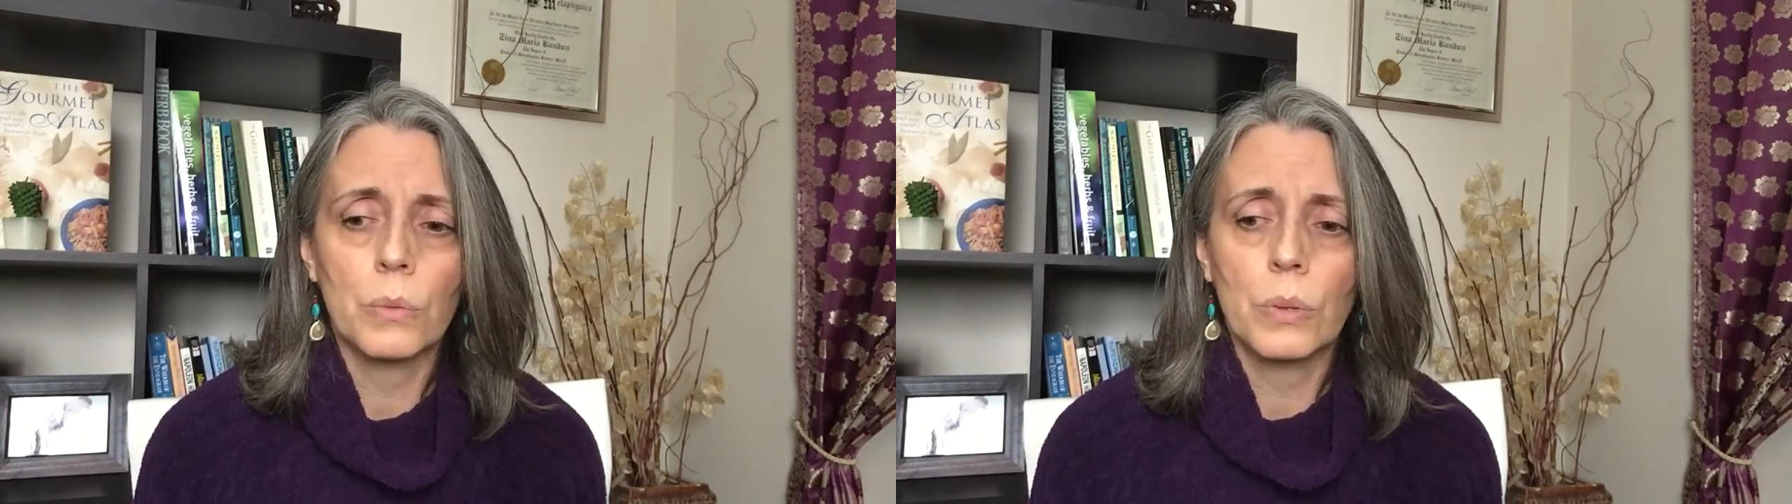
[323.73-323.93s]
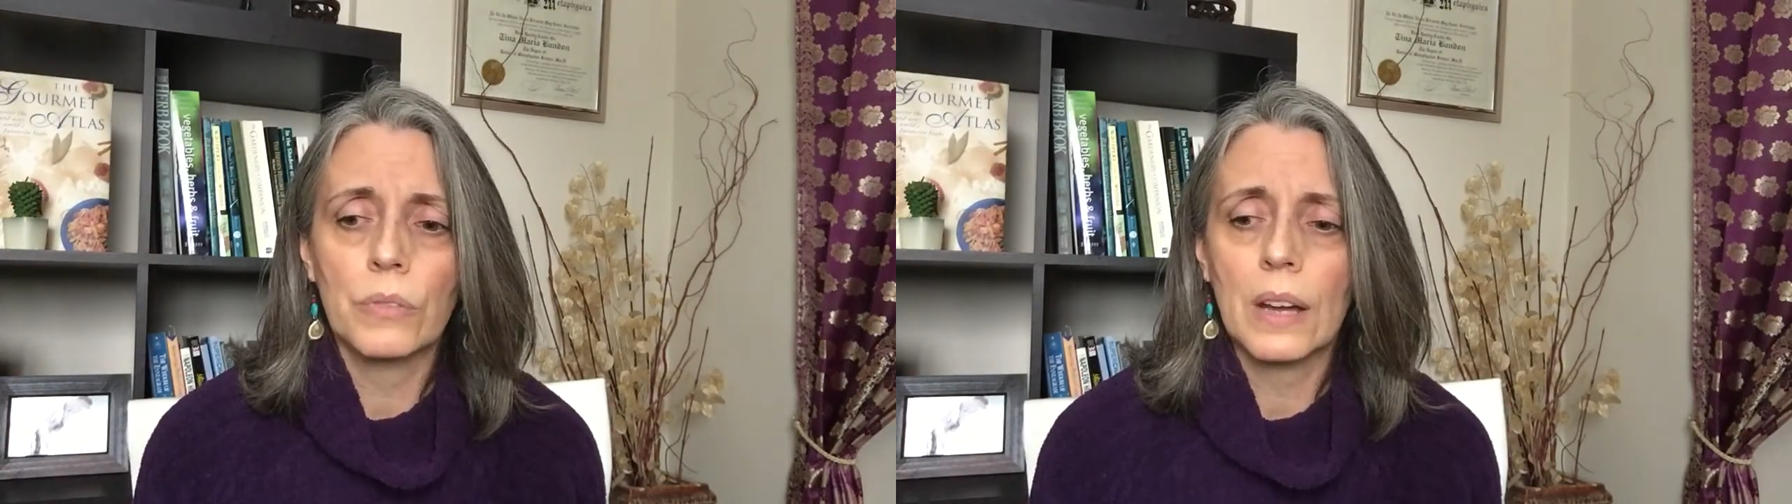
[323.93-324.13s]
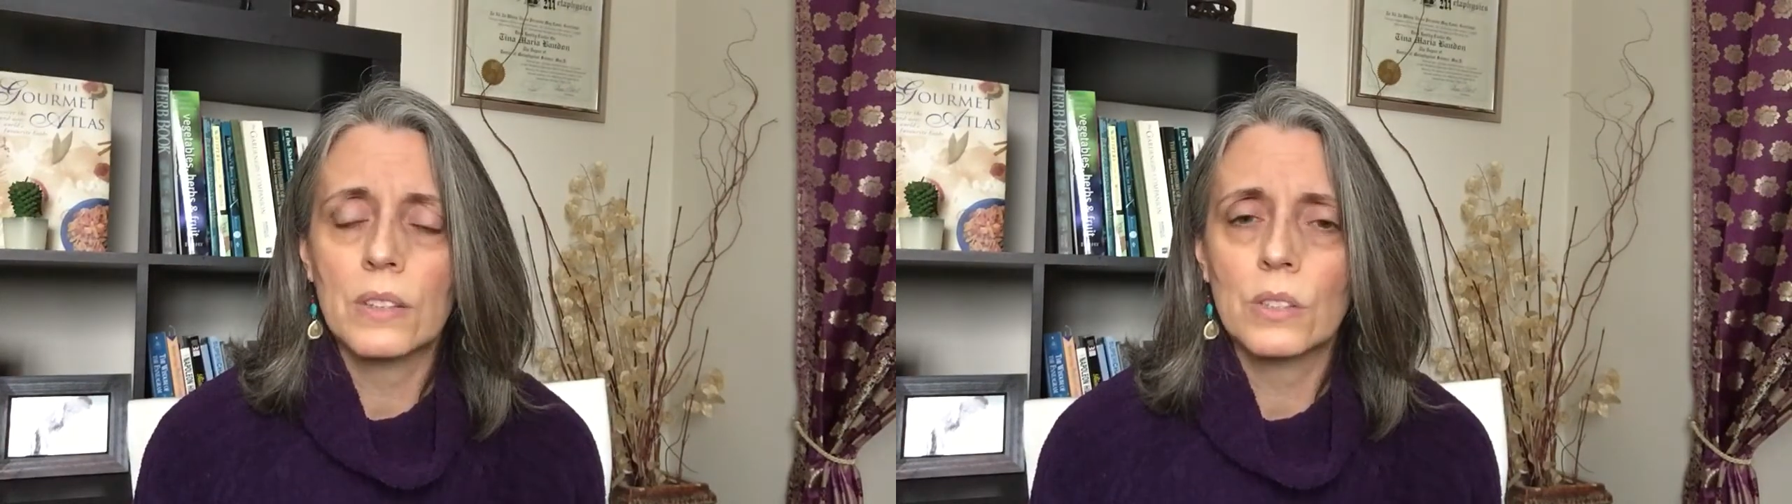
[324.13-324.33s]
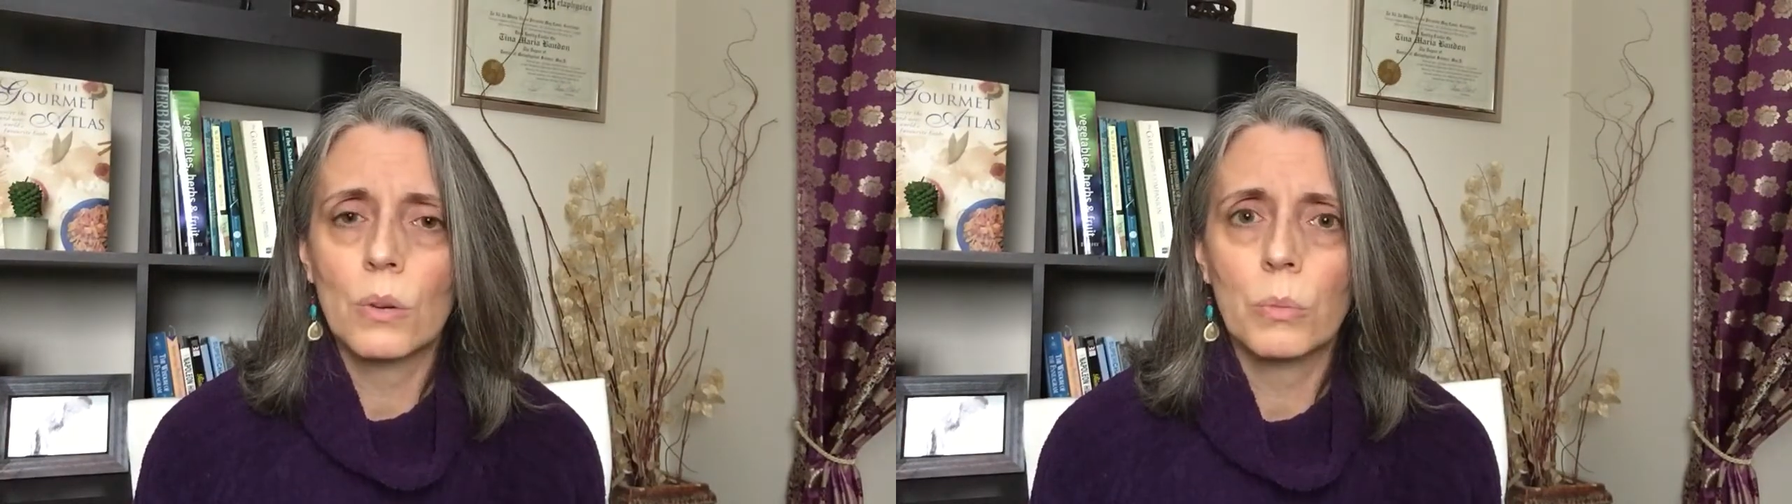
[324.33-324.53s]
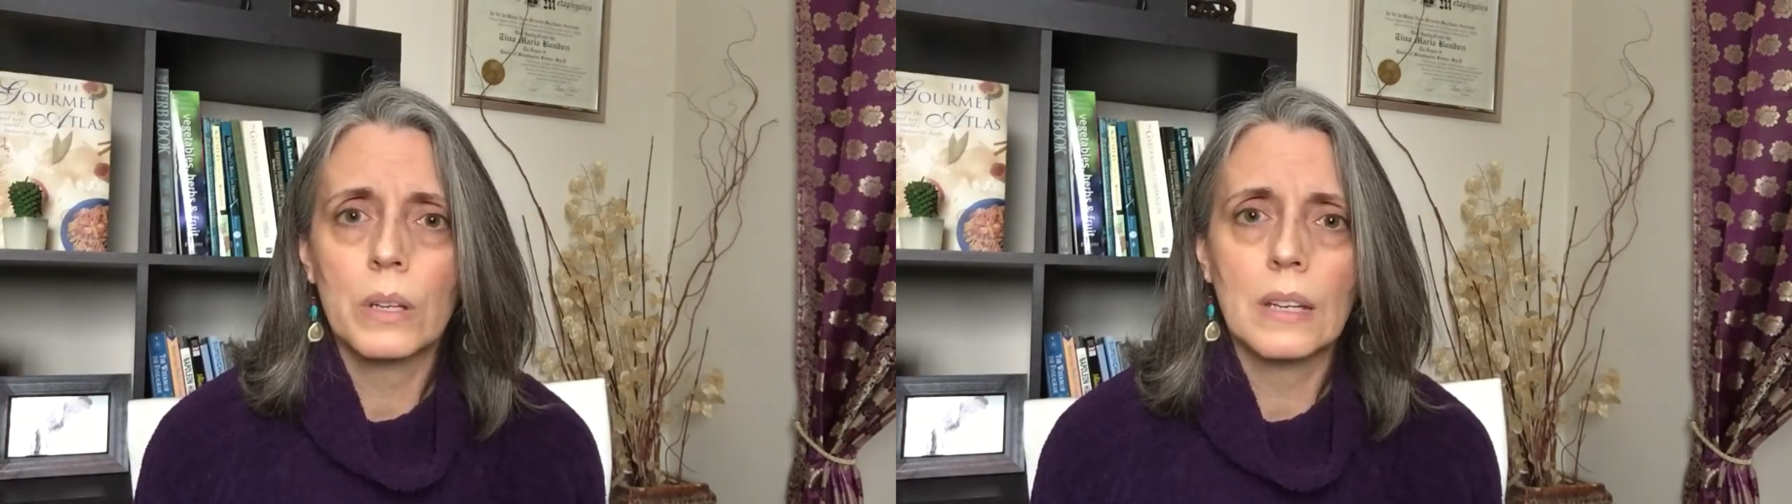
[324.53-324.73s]
we've had
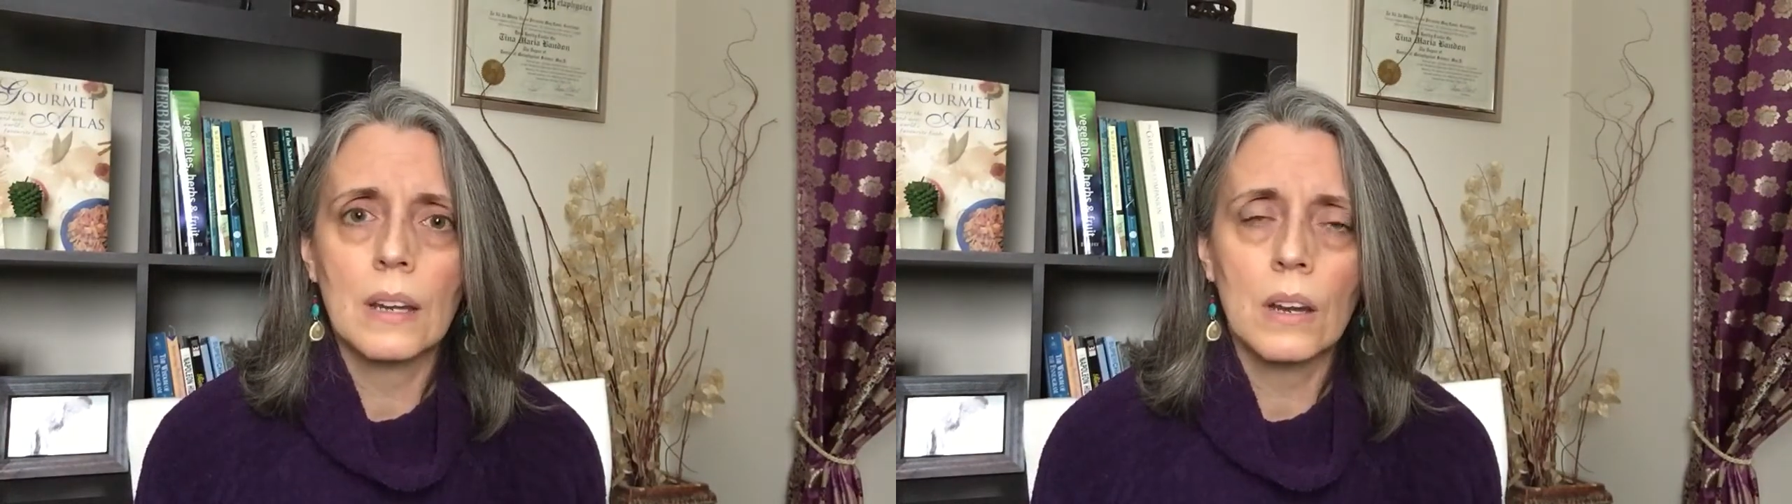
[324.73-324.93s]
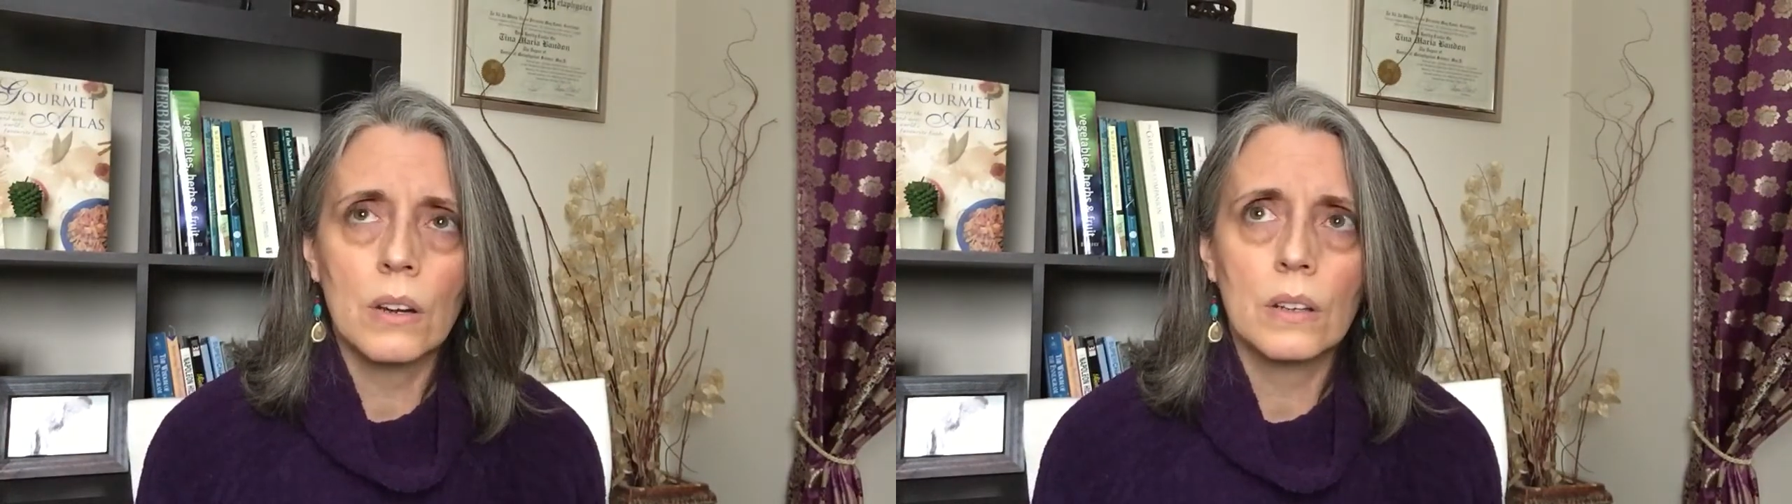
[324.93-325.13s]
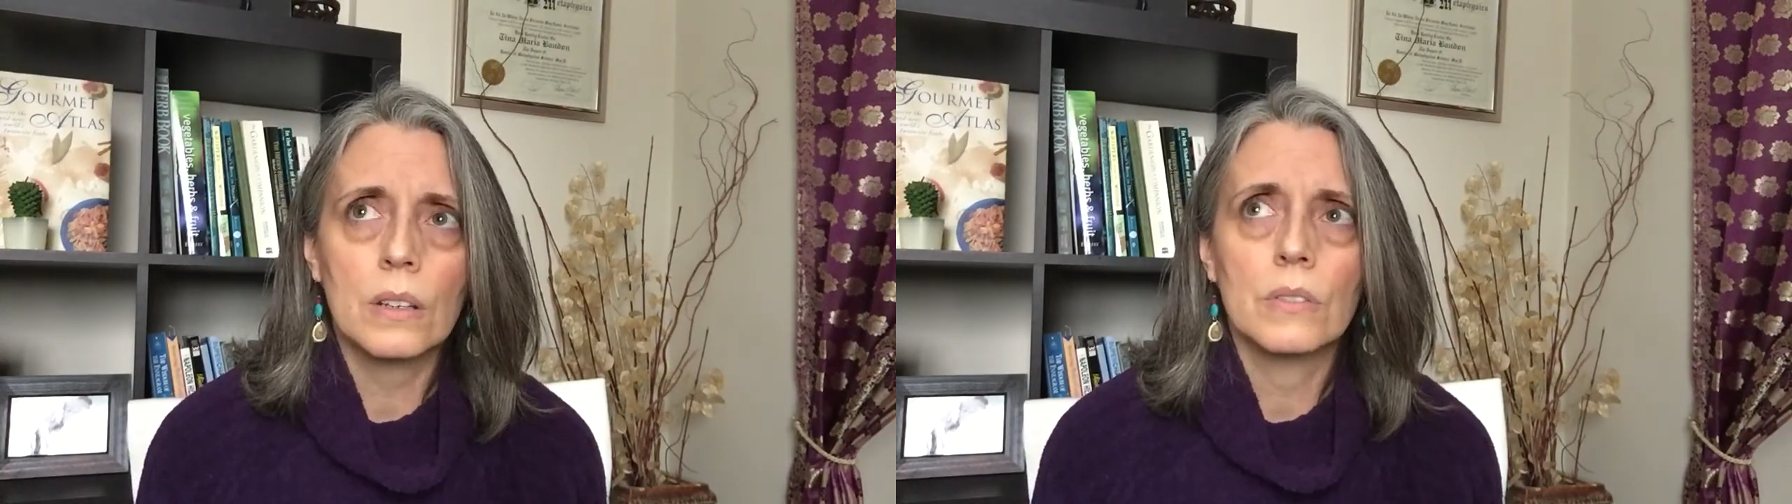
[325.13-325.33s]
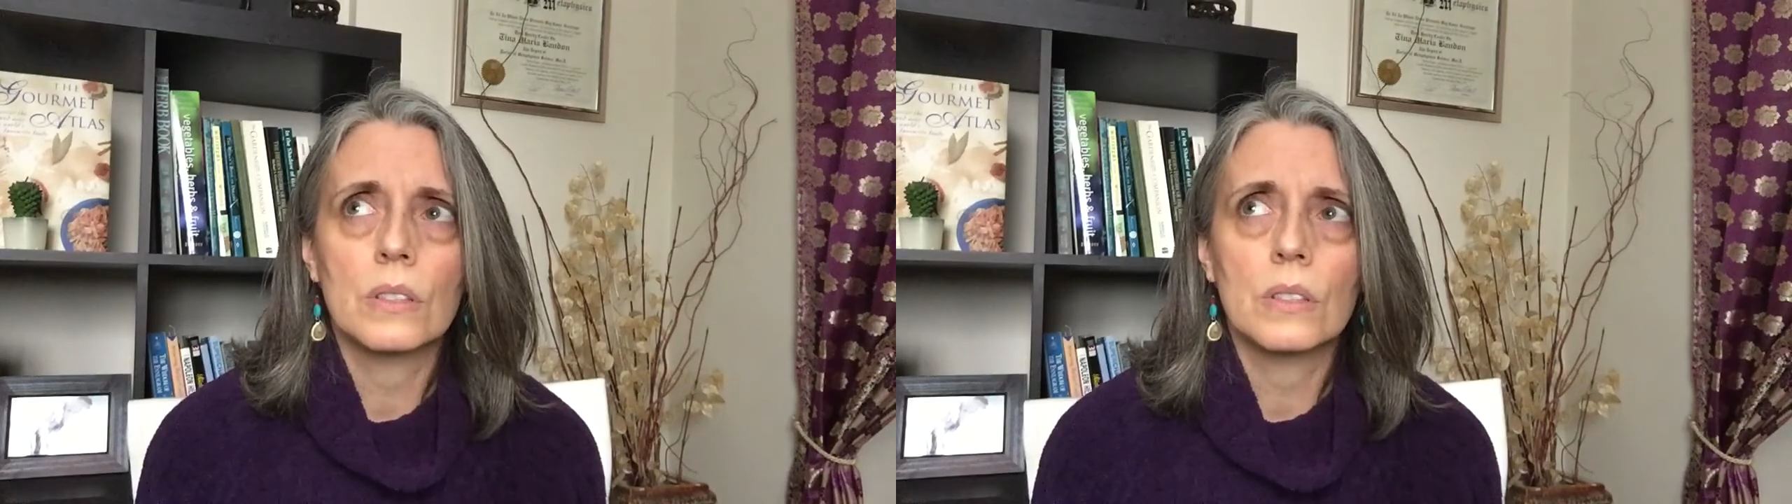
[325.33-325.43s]
so many narratives